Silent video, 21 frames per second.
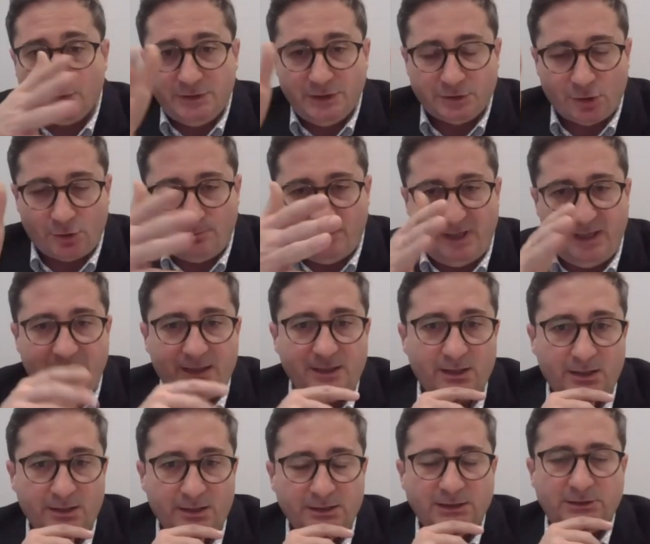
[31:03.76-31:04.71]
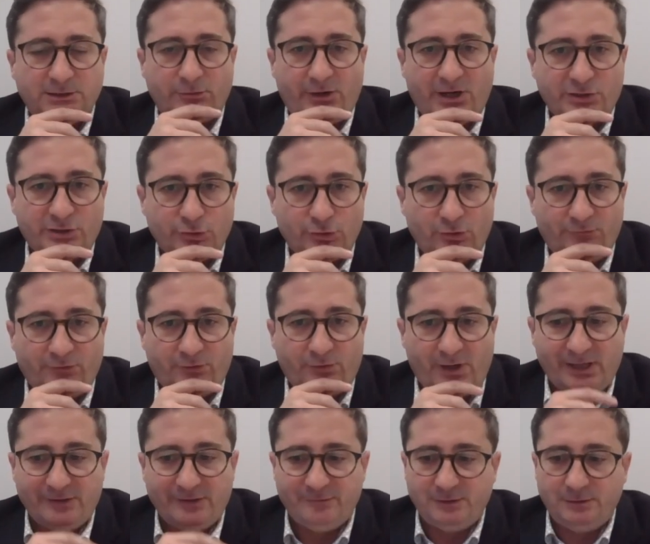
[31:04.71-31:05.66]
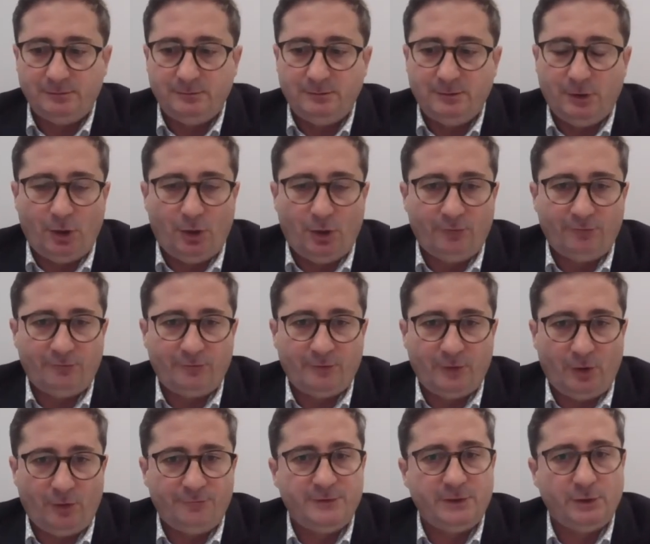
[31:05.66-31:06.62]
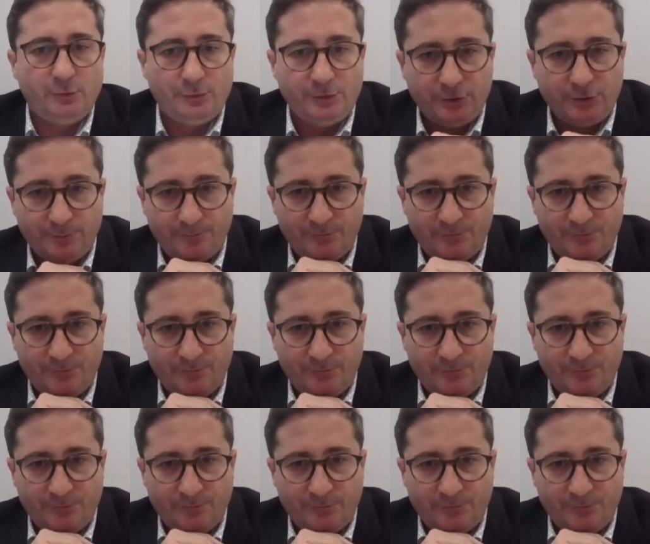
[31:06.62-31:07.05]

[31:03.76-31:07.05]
to determine the direction of arrival of the audio.